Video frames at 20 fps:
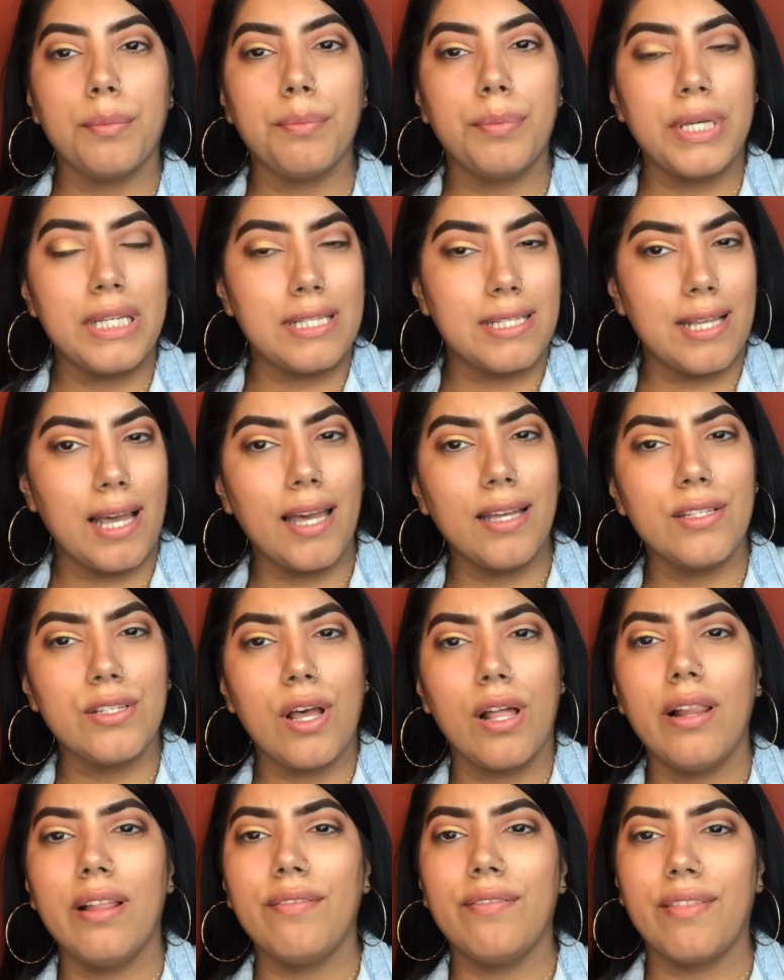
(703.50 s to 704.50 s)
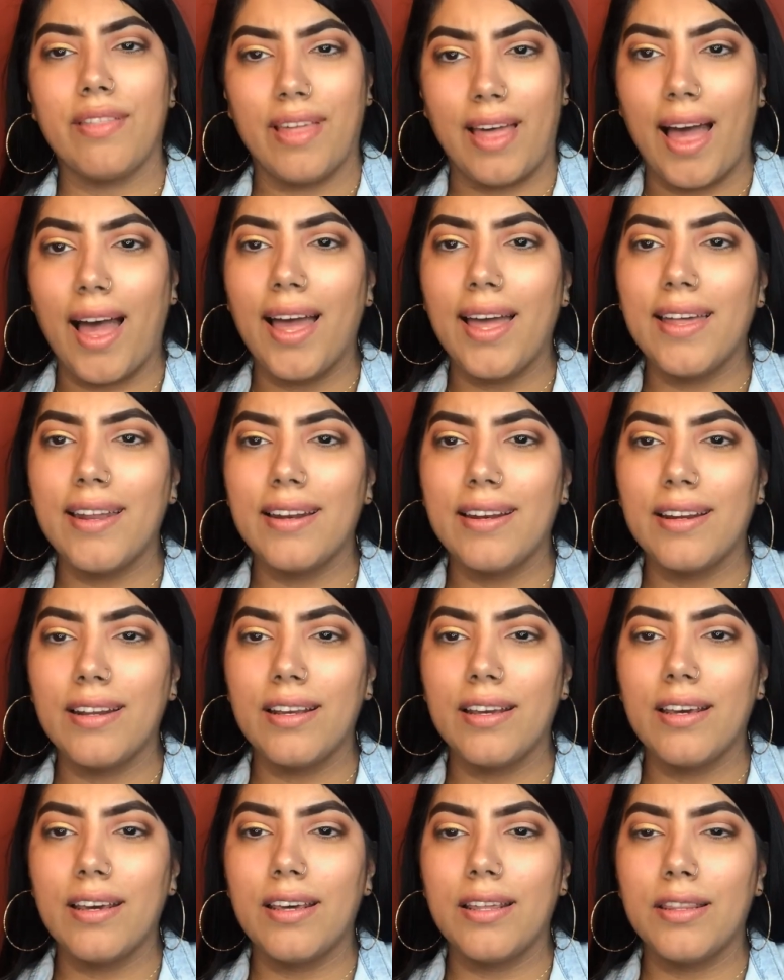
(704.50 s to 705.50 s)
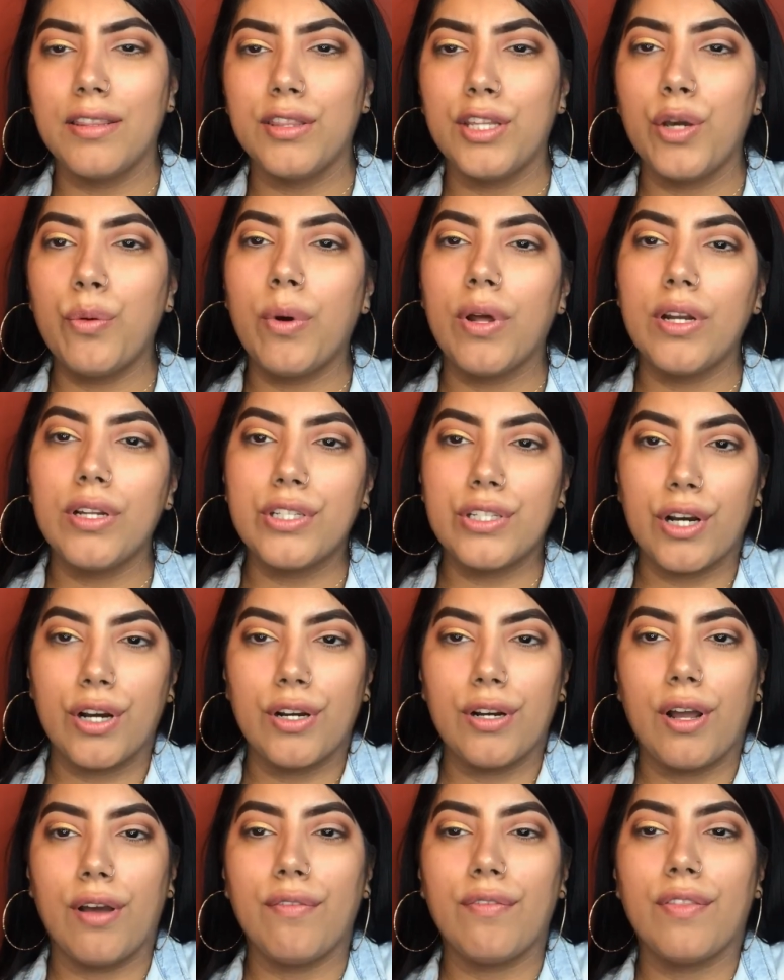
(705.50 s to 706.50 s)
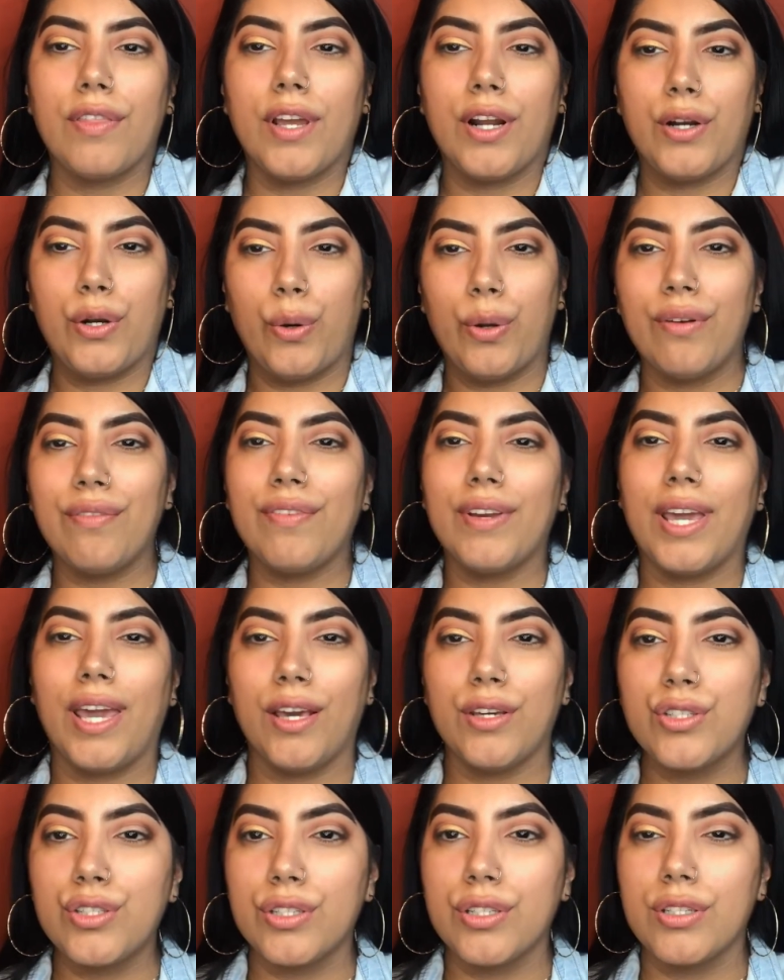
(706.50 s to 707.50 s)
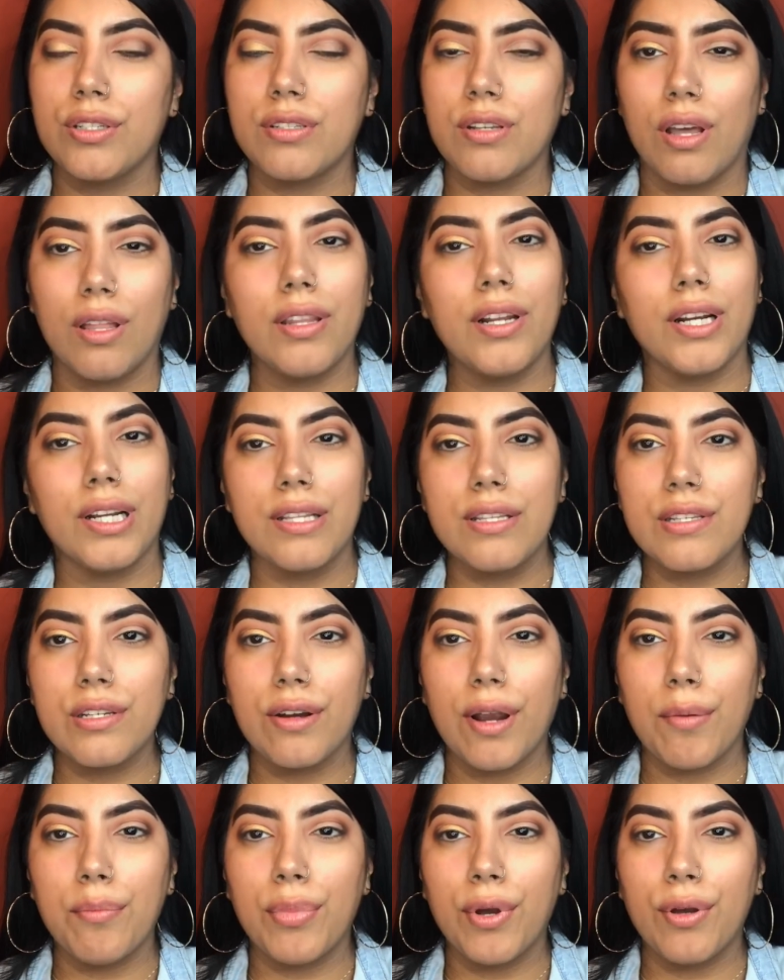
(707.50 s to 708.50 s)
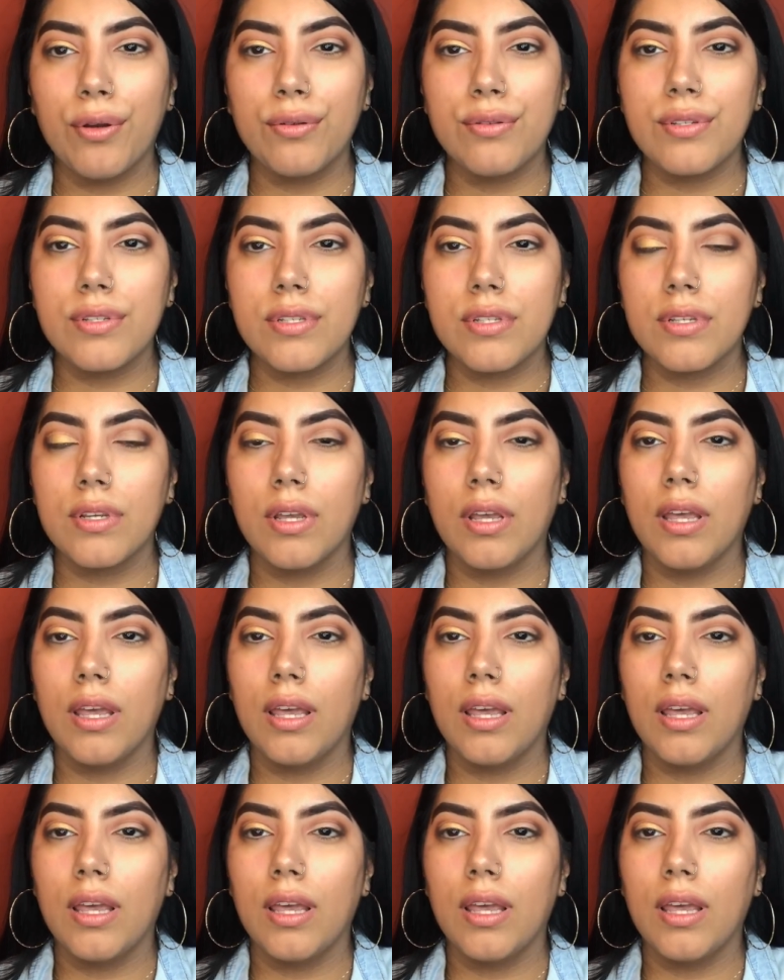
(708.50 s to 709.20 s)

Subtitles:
Besides all of that, they want to turn off their notifications on their Instagram posts,